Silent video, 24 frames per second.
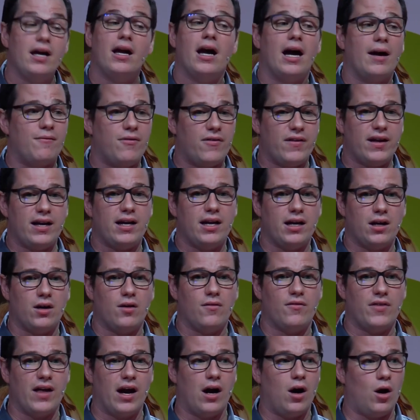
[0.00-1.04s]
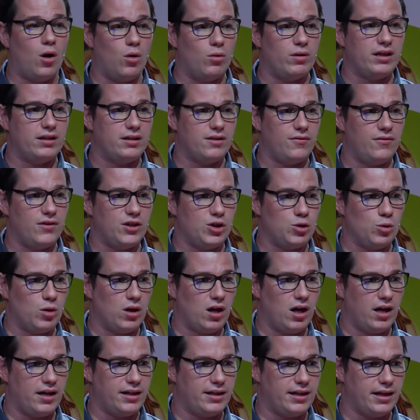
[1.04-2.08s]
and thinking of their own individual
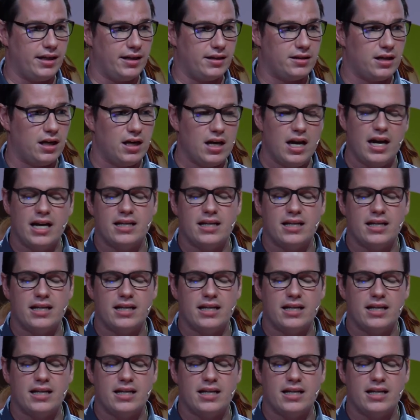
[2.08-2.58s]
ideas.